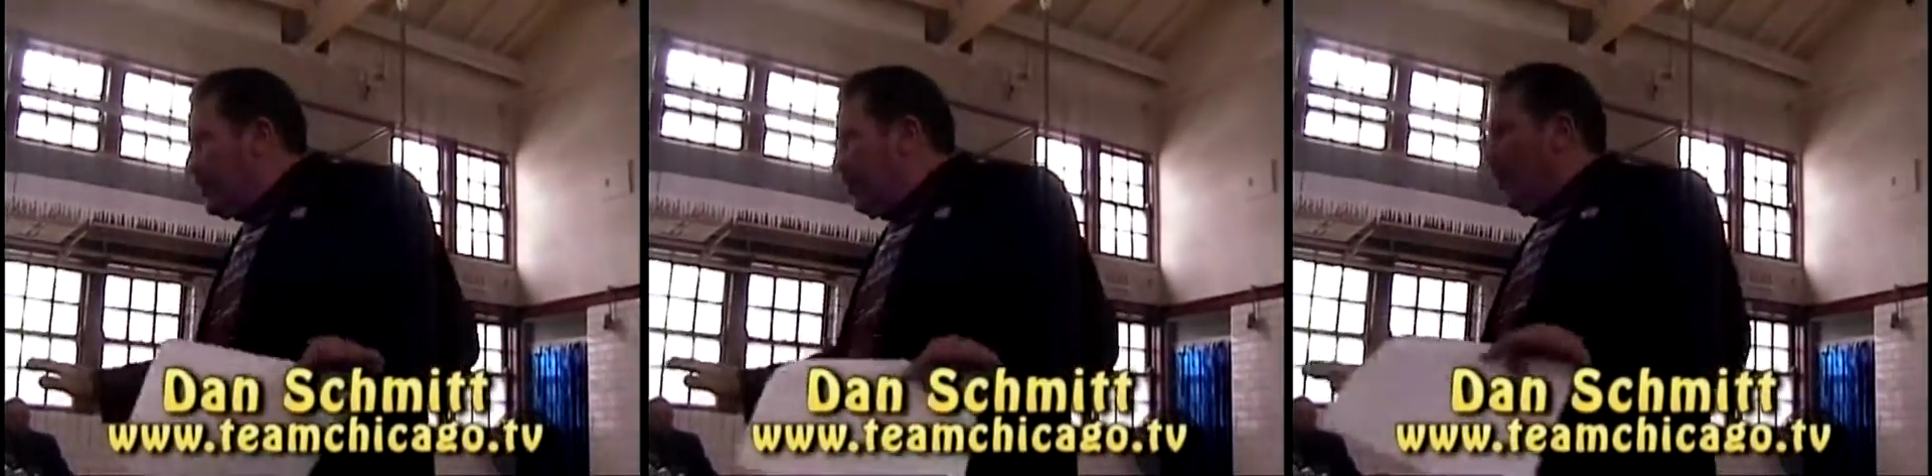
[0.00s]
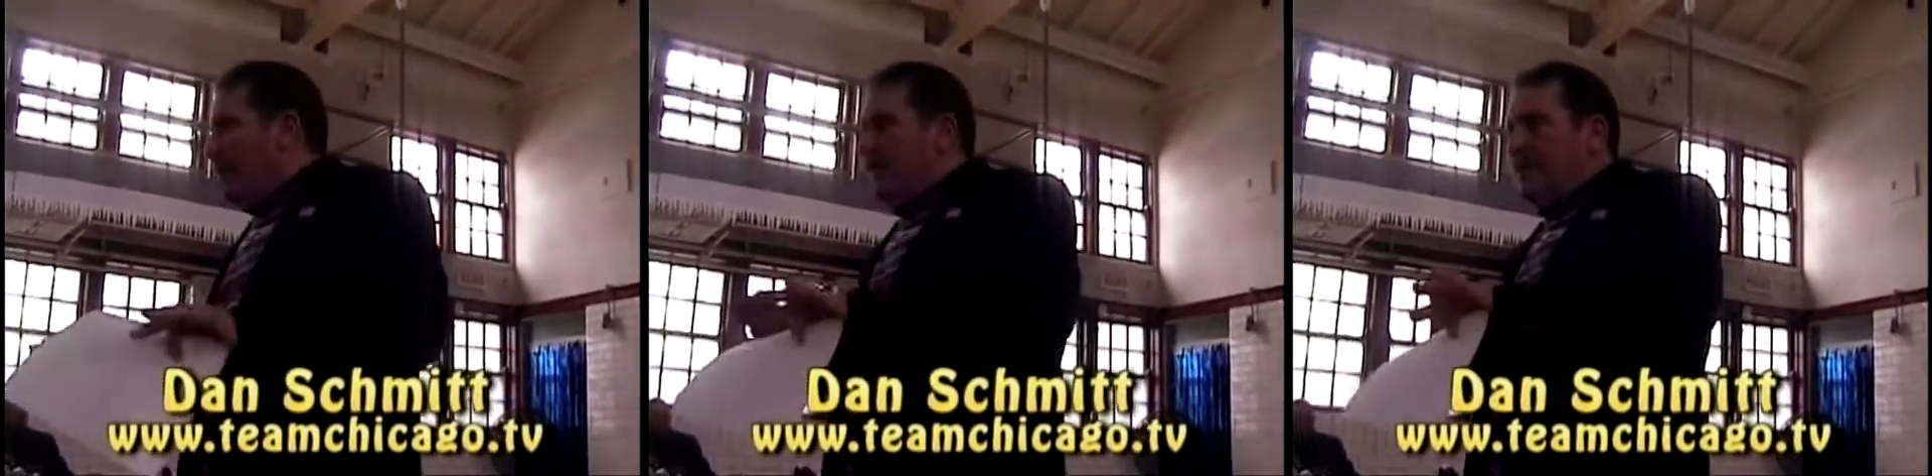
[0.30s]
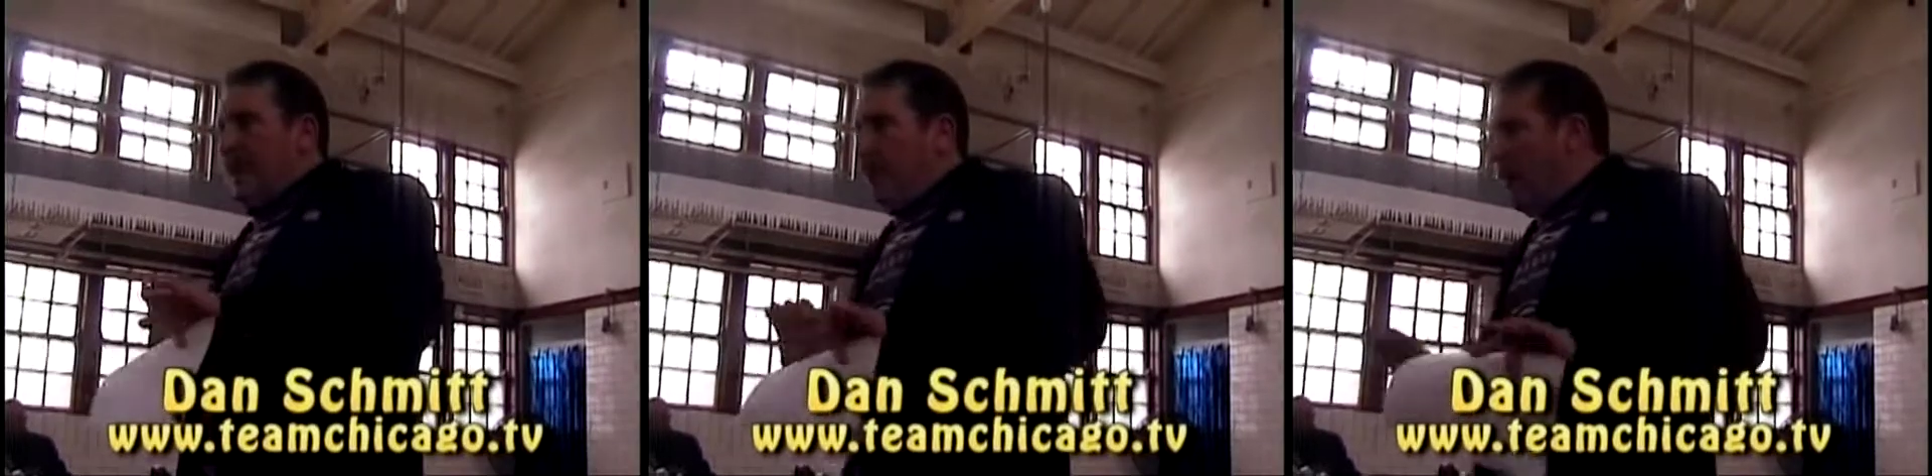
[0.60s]
the board,
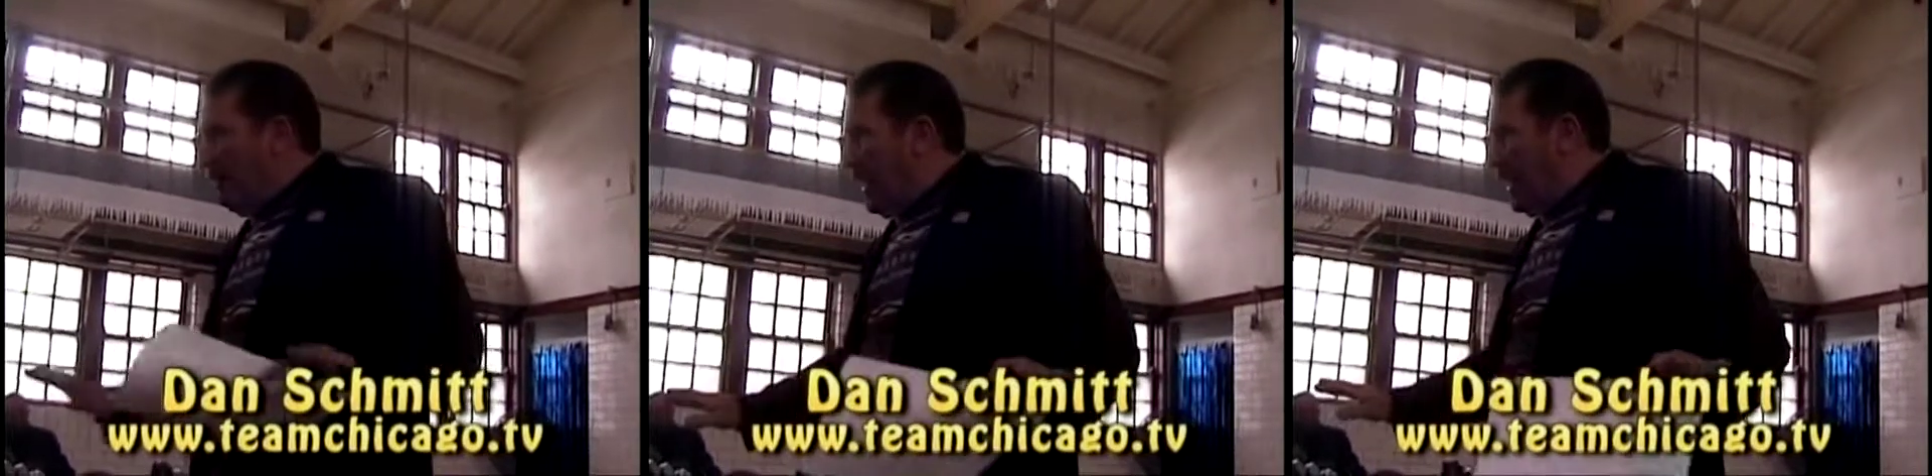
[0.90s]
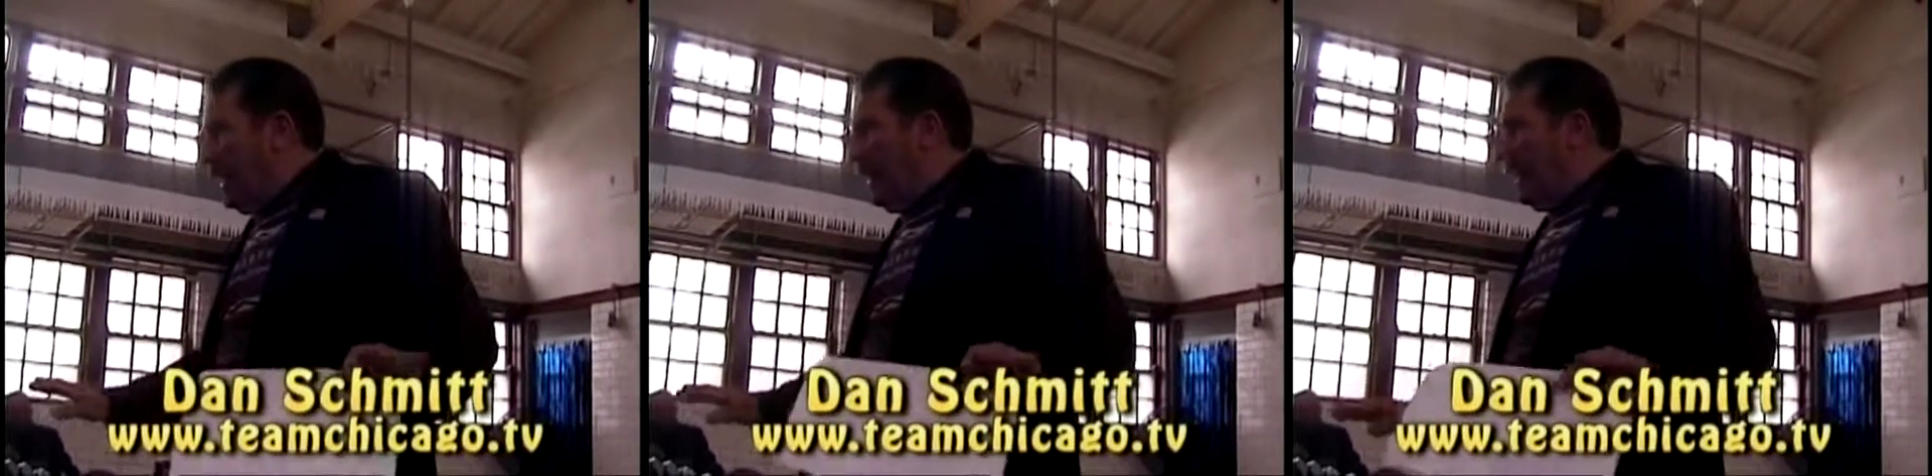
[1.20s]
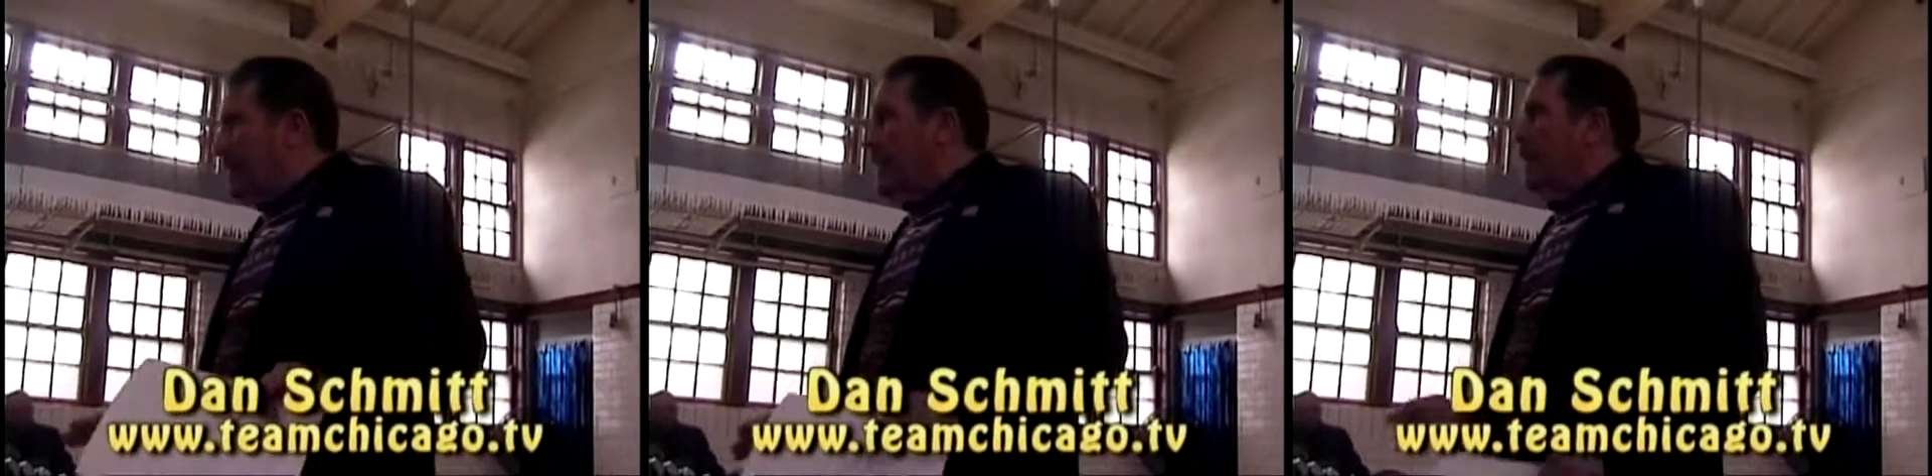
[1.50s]
state rep
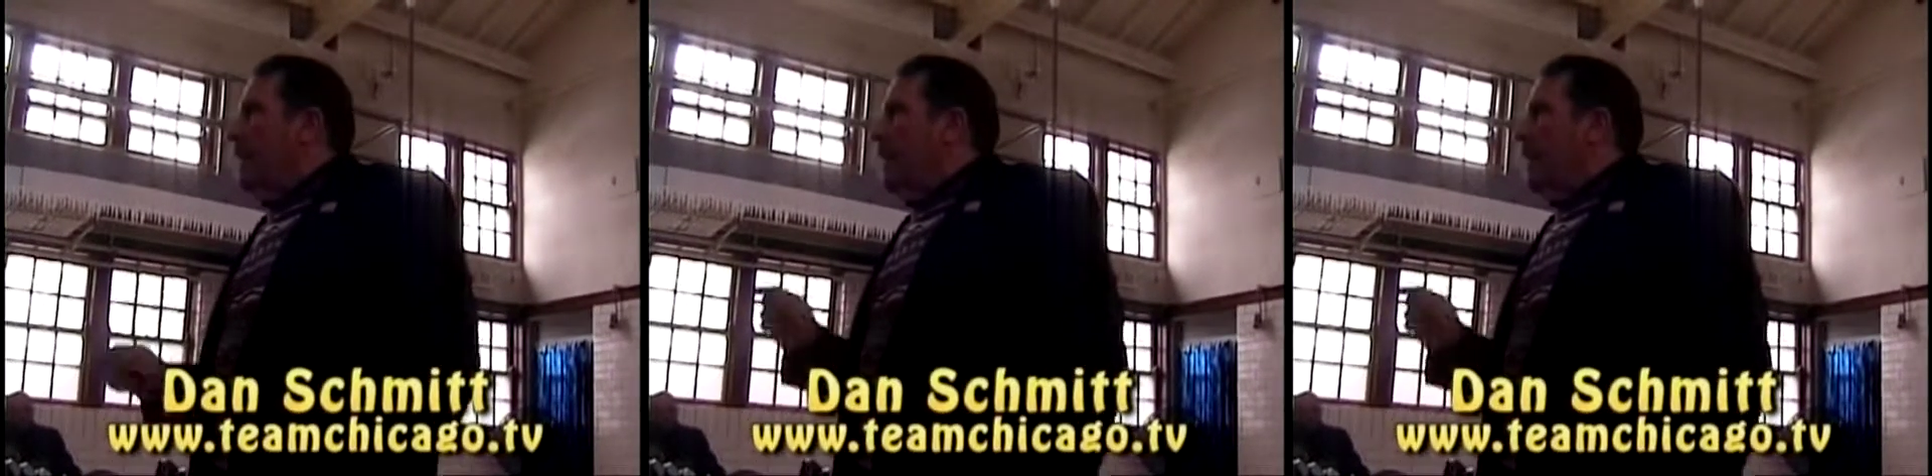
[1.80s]
candidates,